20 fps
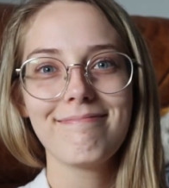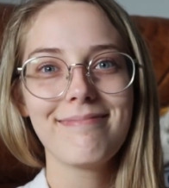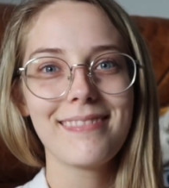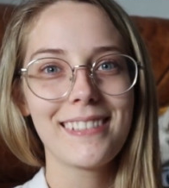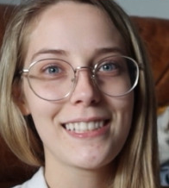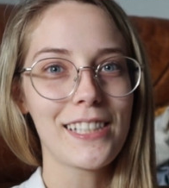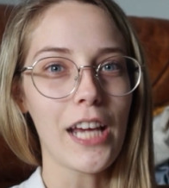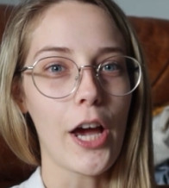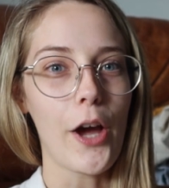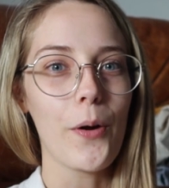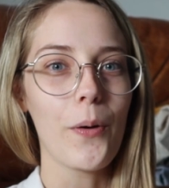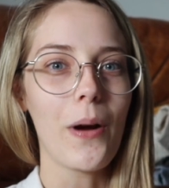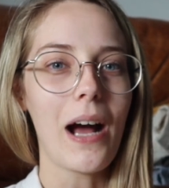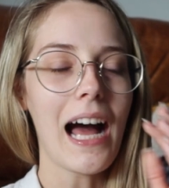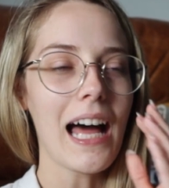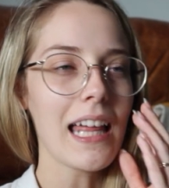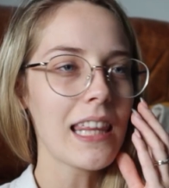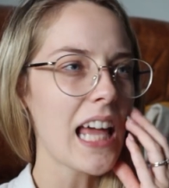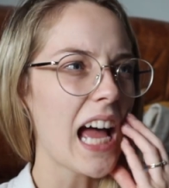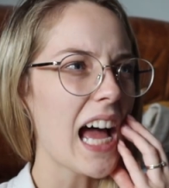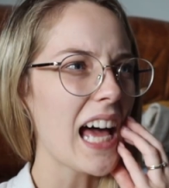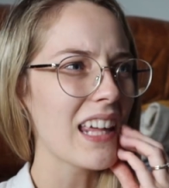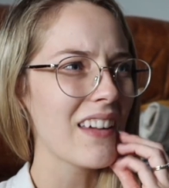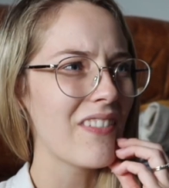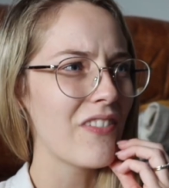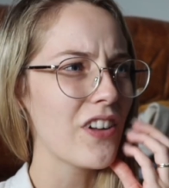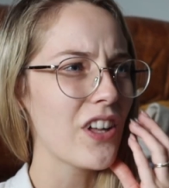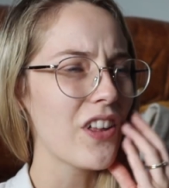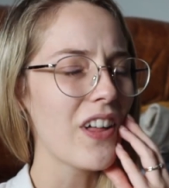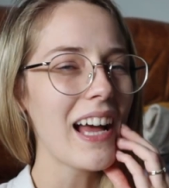So I
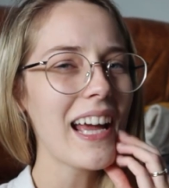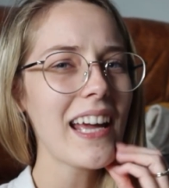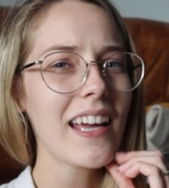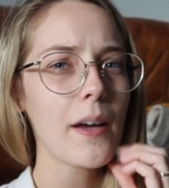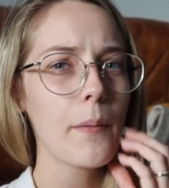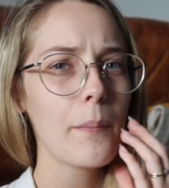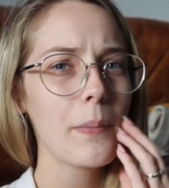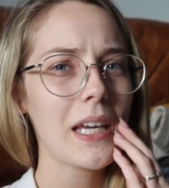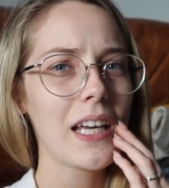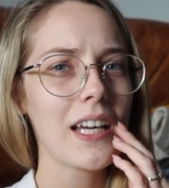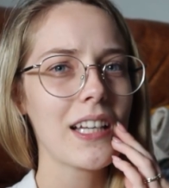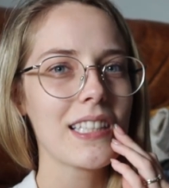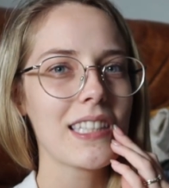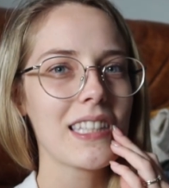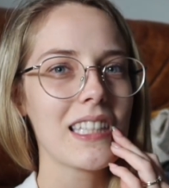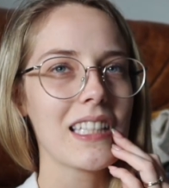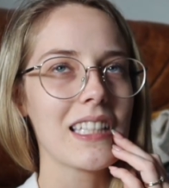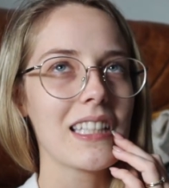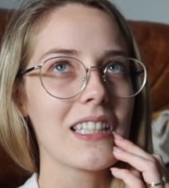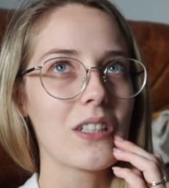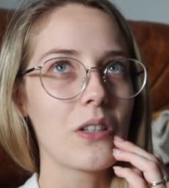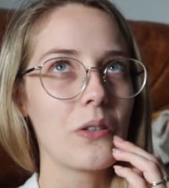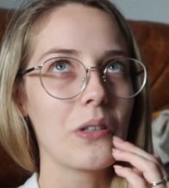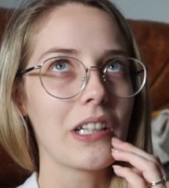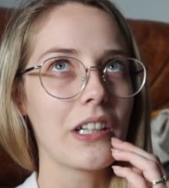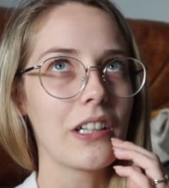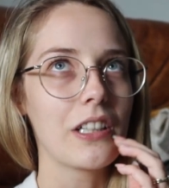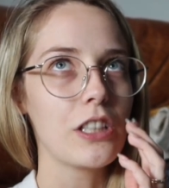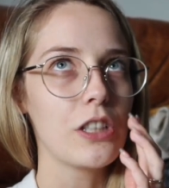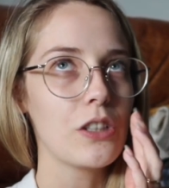feel like, because this is
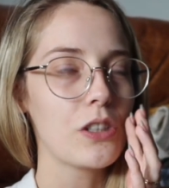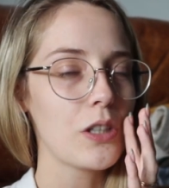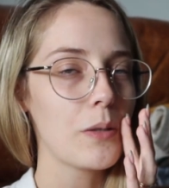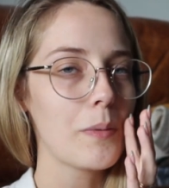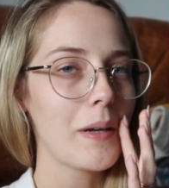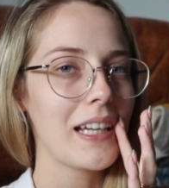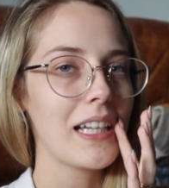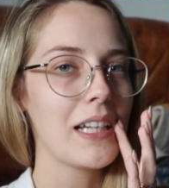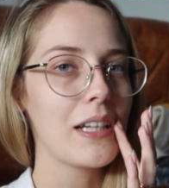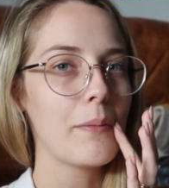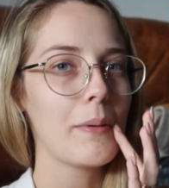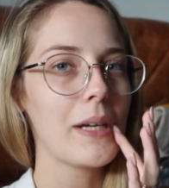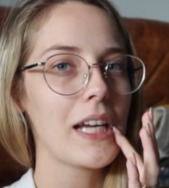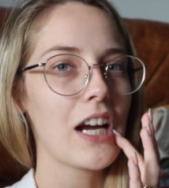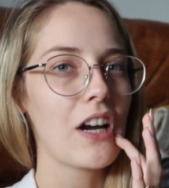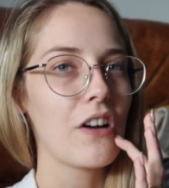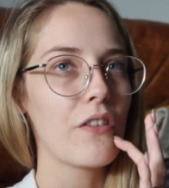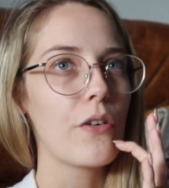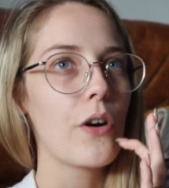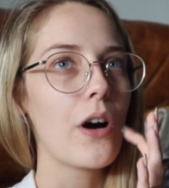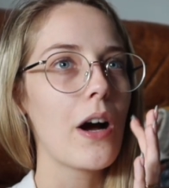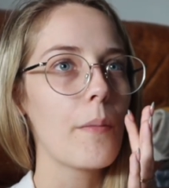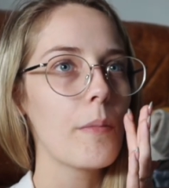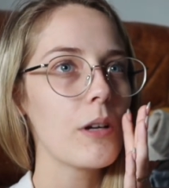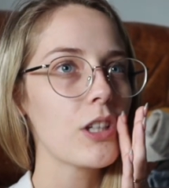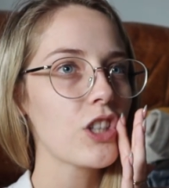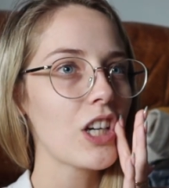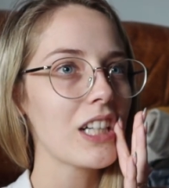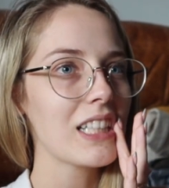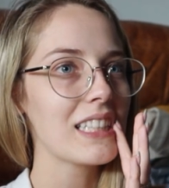going on YouTube, I need to be careful how
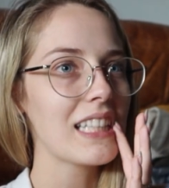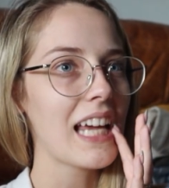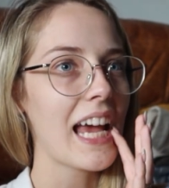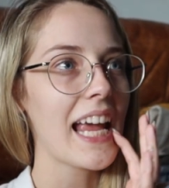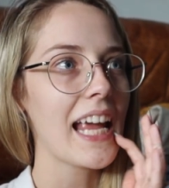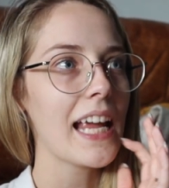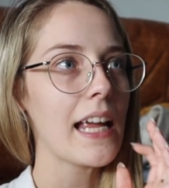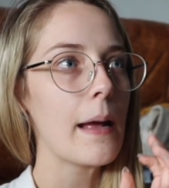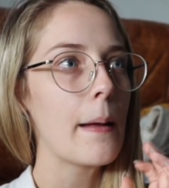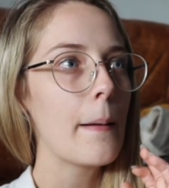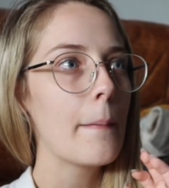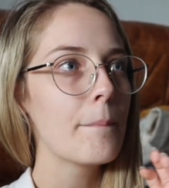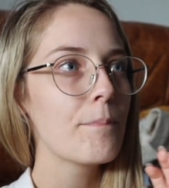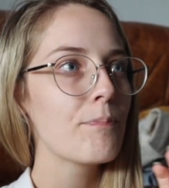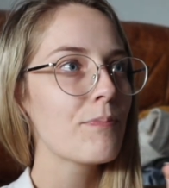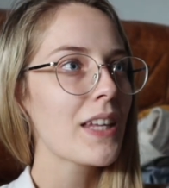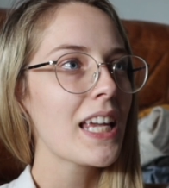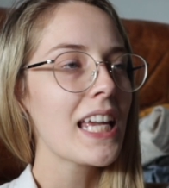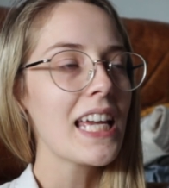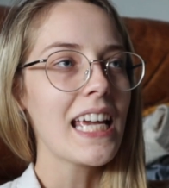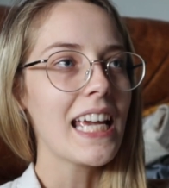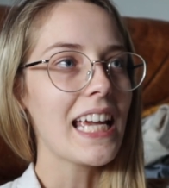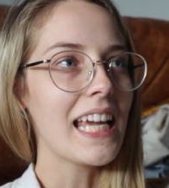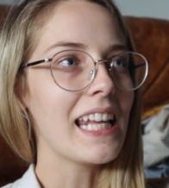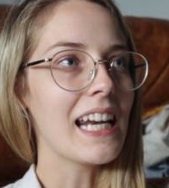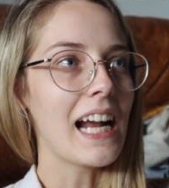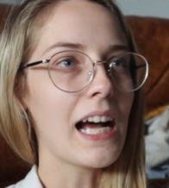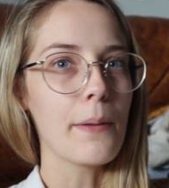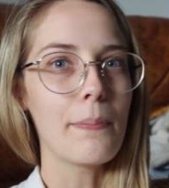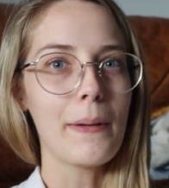much I say
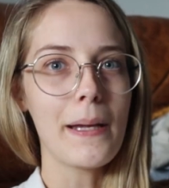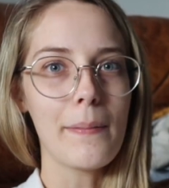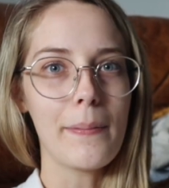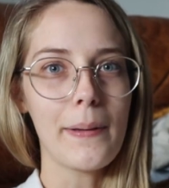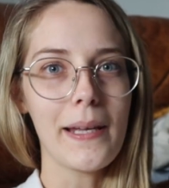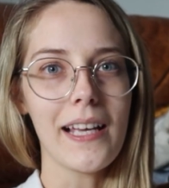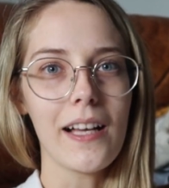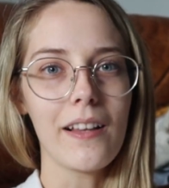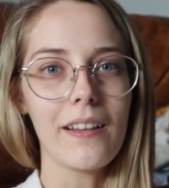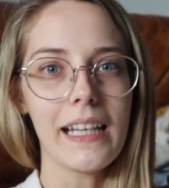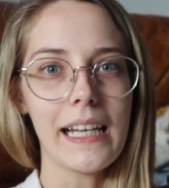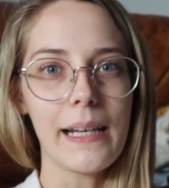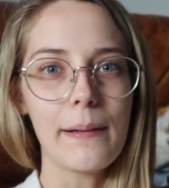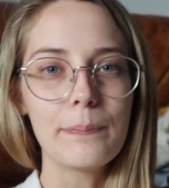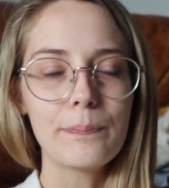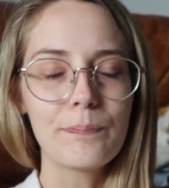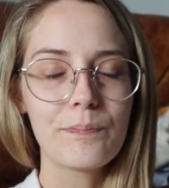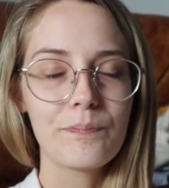NIPPLE.